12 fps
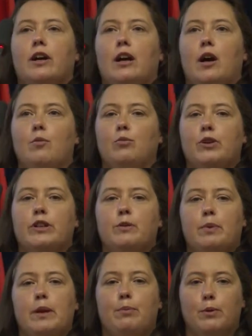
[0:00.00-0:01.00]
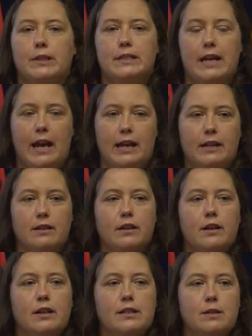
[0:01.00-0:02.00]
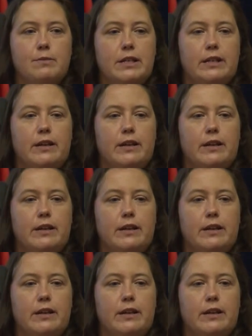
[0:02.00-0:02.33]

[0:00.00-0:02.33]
One of the people were saying somebody